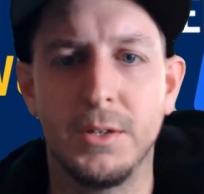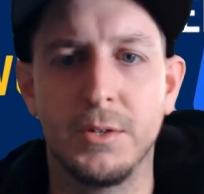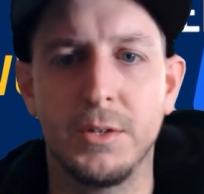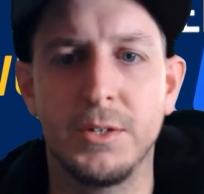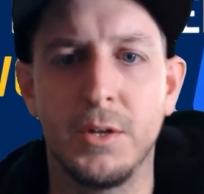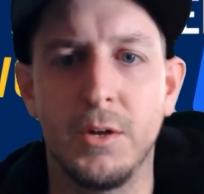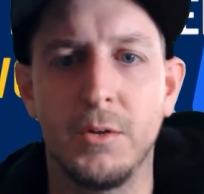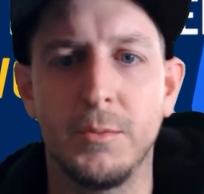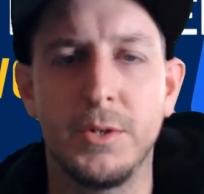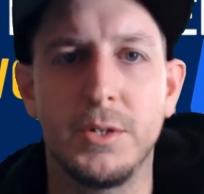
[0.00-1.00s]
To list
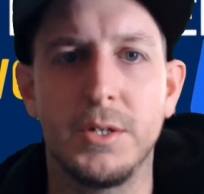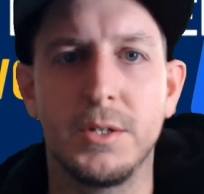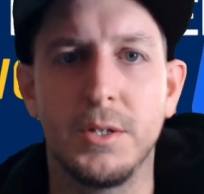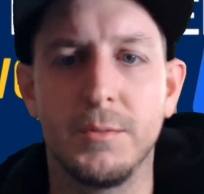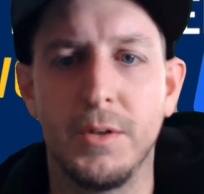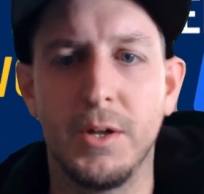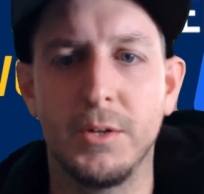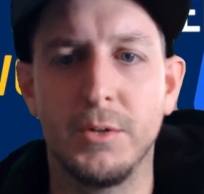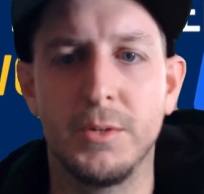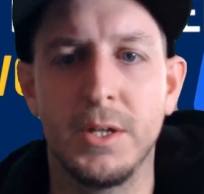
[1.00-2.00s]
all persistent
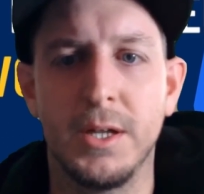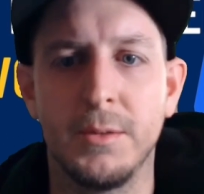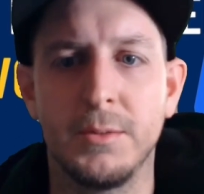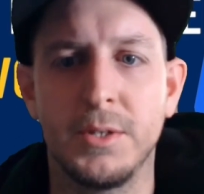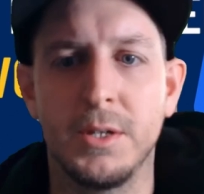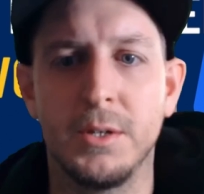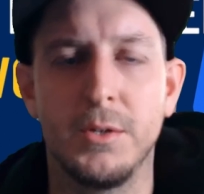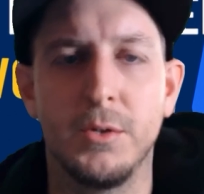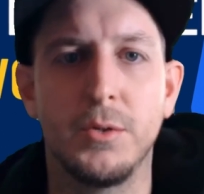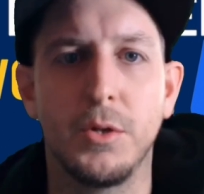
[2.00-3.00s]
volume claims,
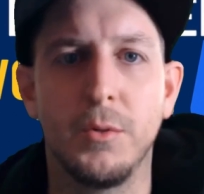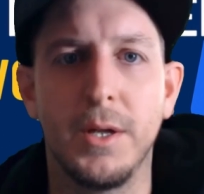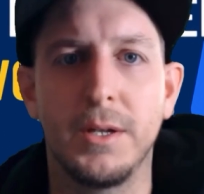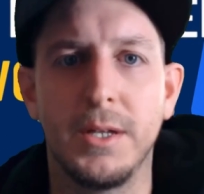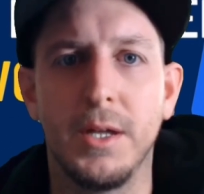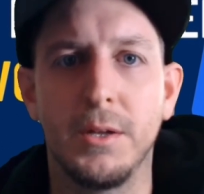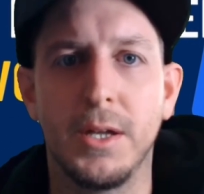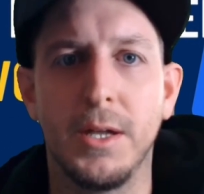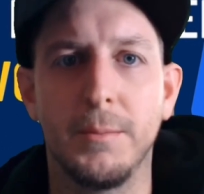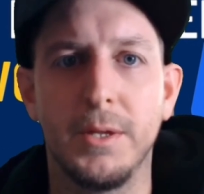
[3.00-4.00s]
use kubectl
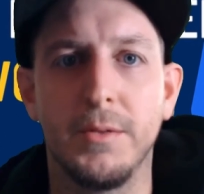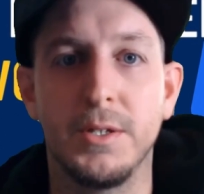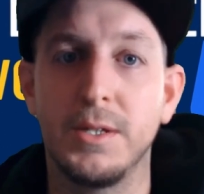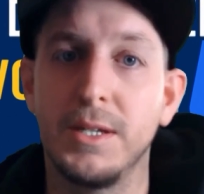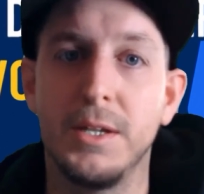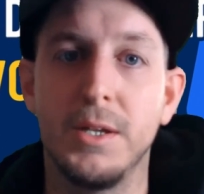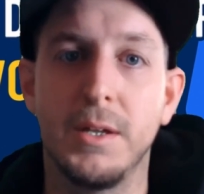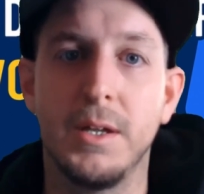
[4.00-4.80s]
get PVC,